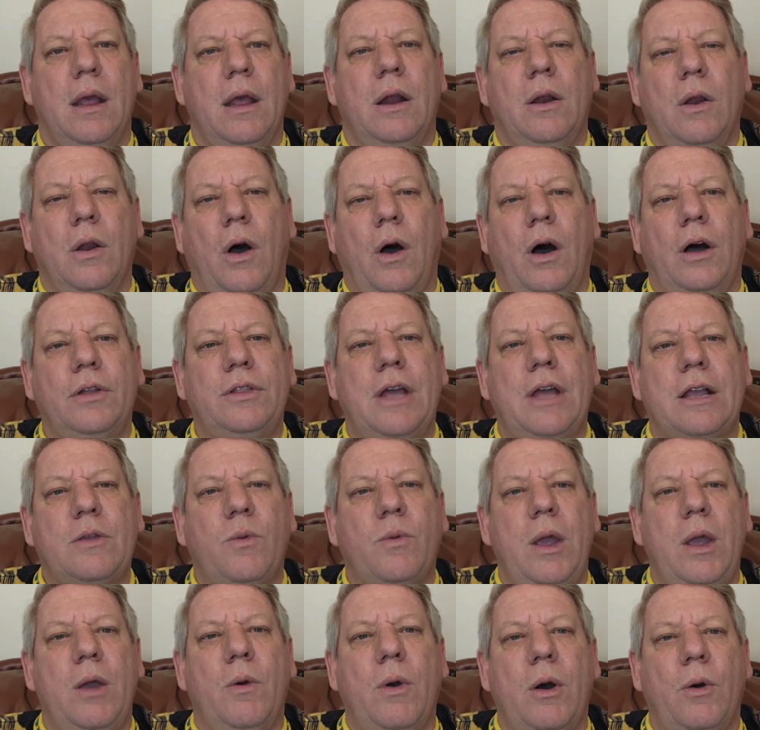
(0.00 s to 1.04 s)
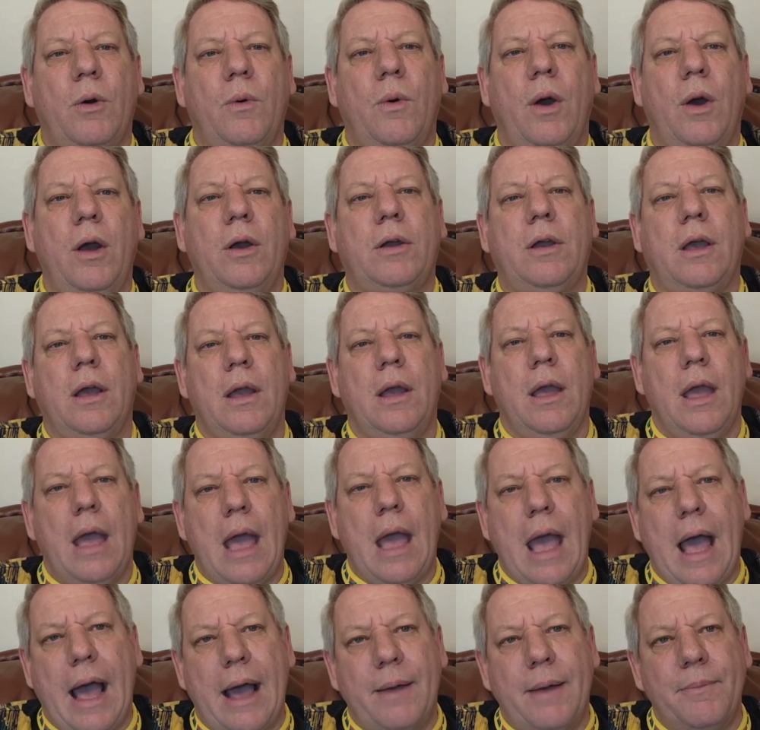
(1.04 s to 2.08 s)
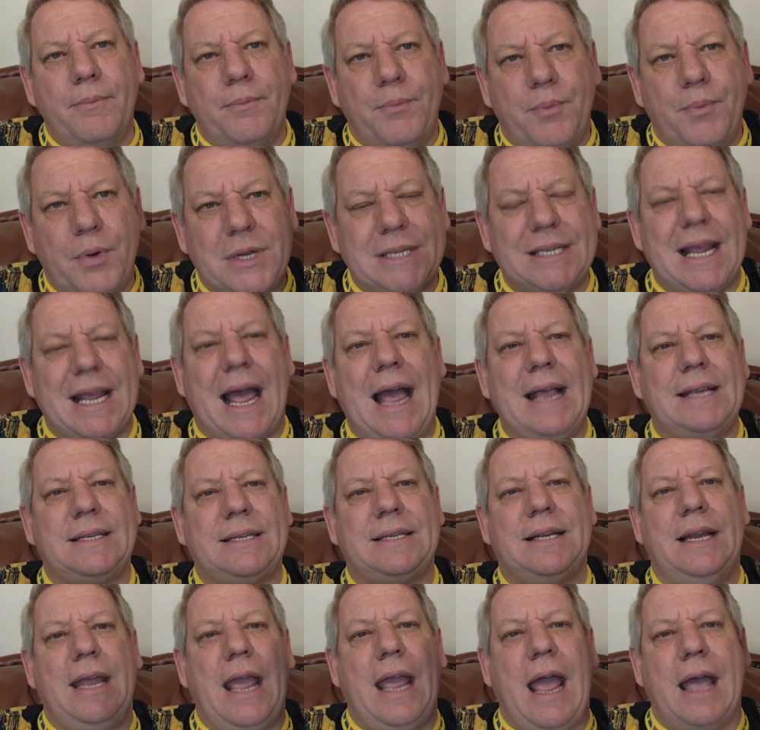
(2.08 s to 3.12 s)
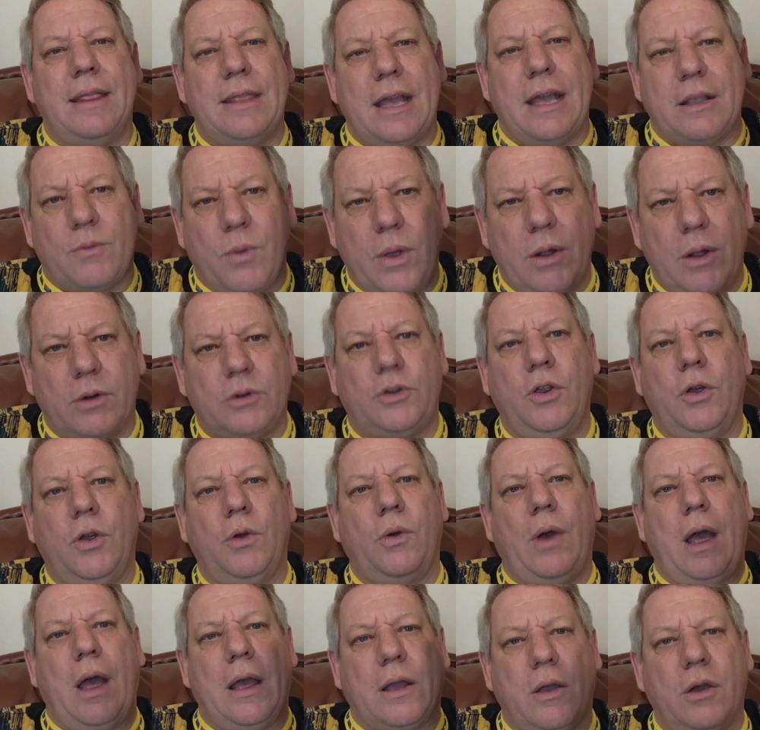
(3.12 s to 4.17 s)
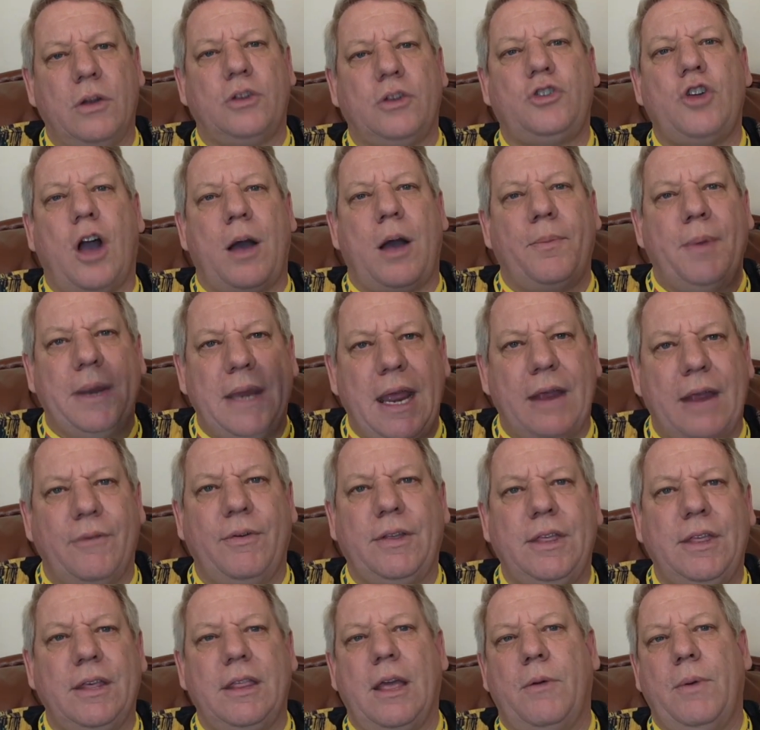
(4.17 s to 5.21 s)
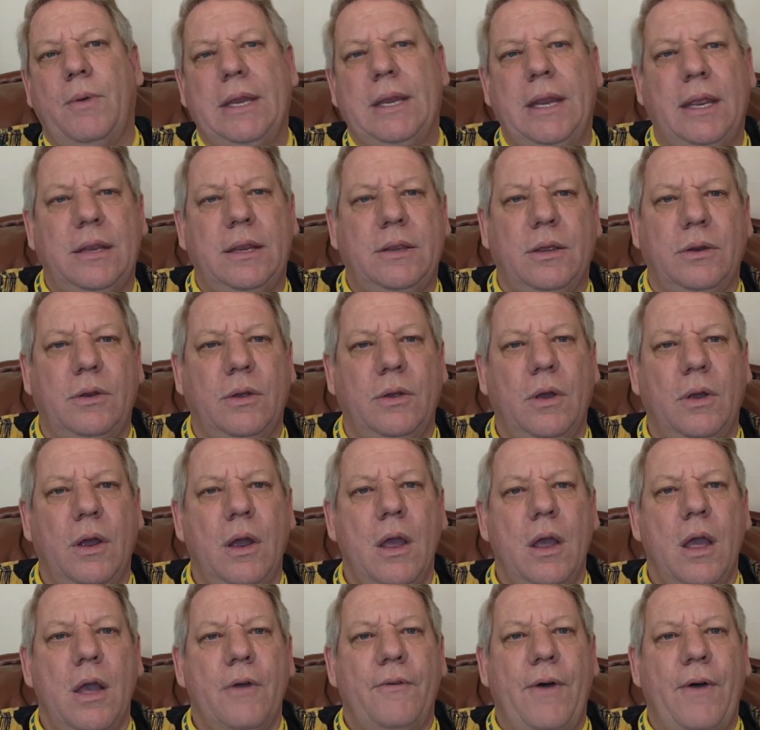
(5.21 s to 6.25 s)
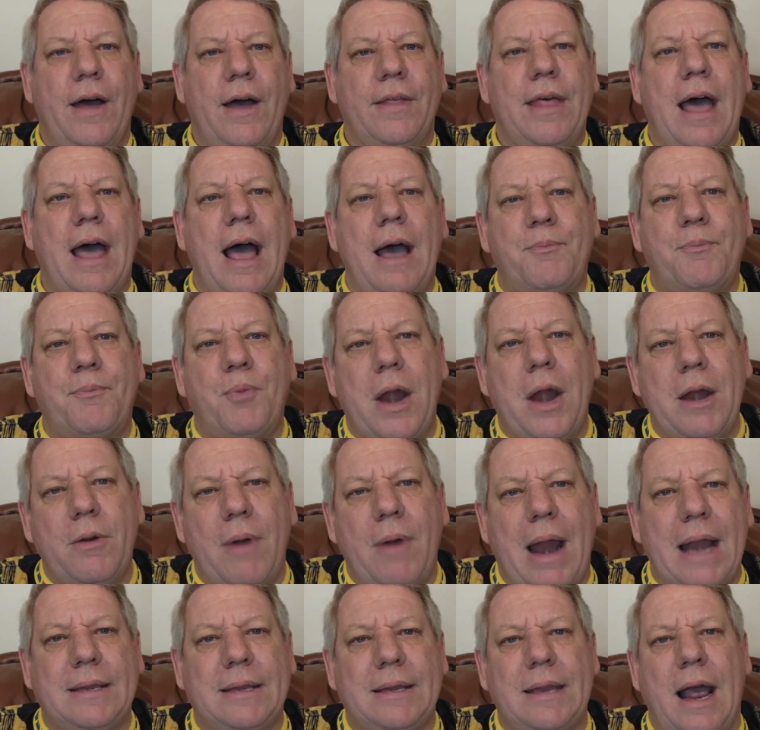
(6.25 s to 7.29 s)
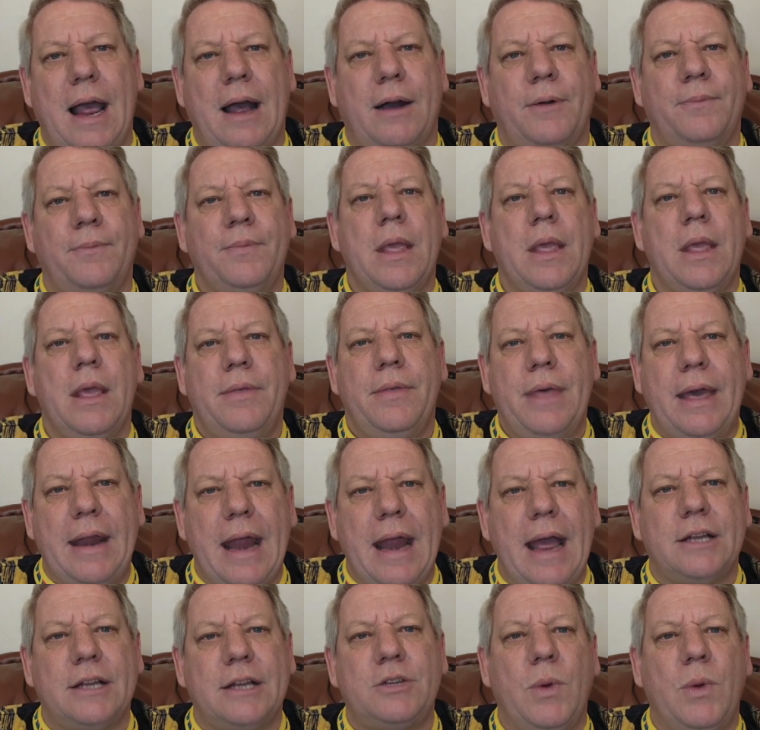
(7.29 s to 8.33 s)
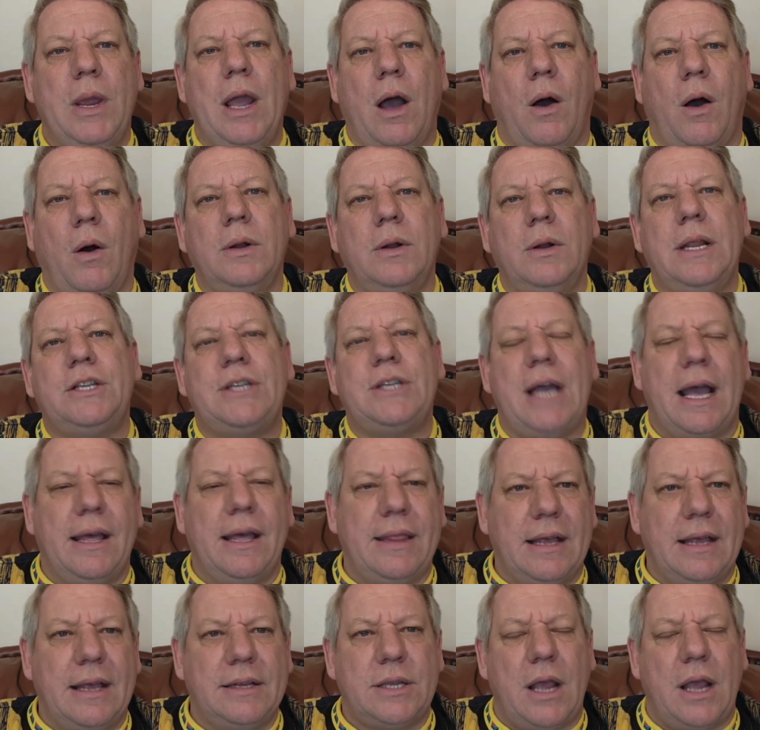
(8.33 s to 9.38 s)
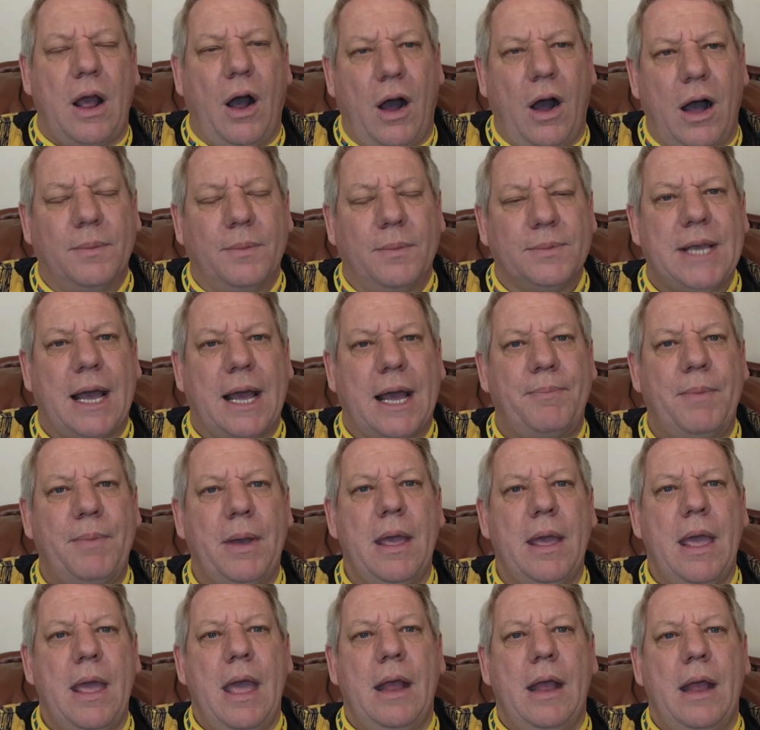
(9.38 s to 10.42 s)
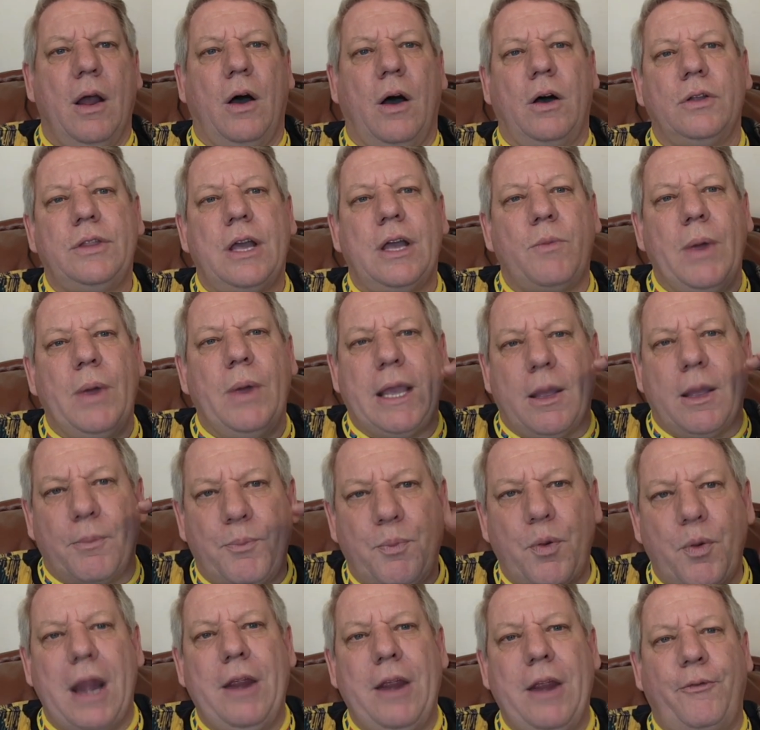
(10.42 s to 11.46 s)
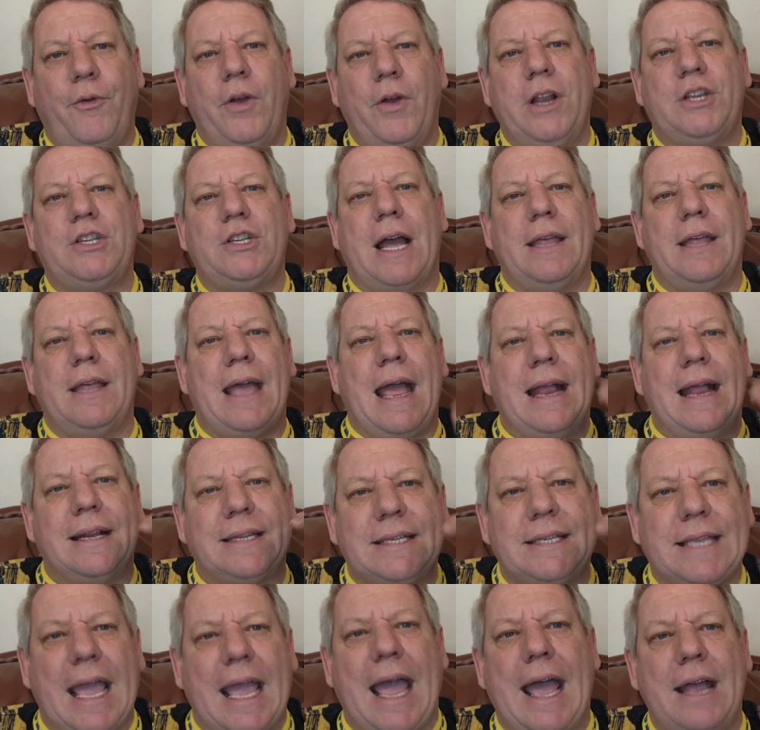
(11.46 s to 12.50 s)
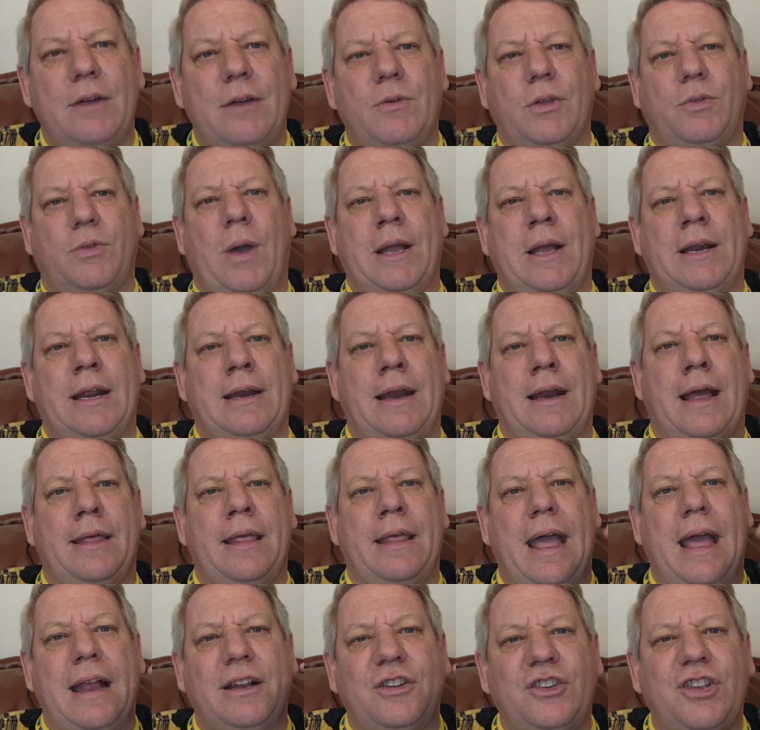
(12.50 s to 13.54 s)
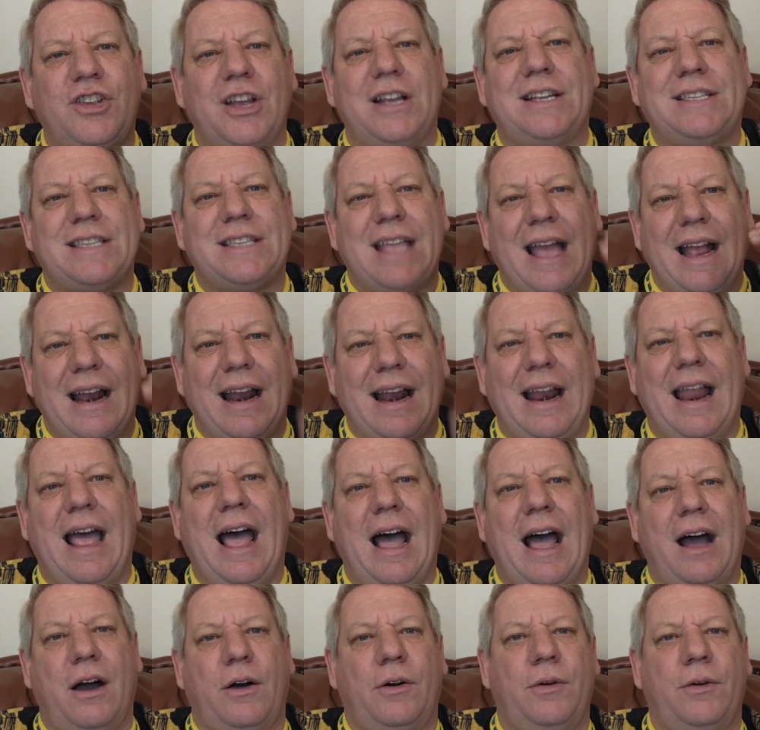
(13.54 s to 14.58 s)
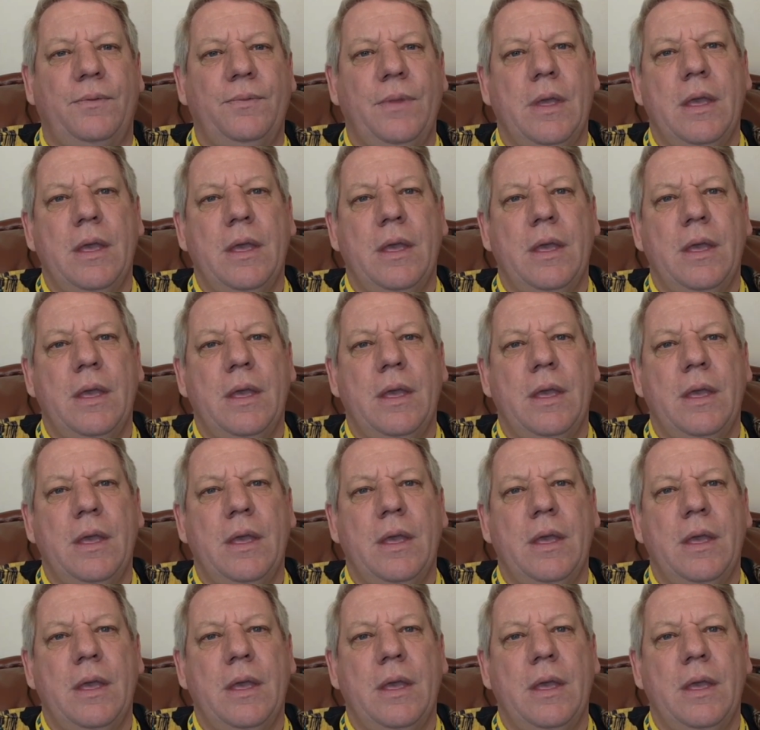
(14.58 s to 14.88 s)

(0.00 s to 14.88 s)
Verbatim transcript: Lord, that we will work um, precisely and that we'll do a good job in everything that we need to do. Father, I pray right now that as we hold each other's arms up, Lord, that we can pray for each other and stand with one another and just allow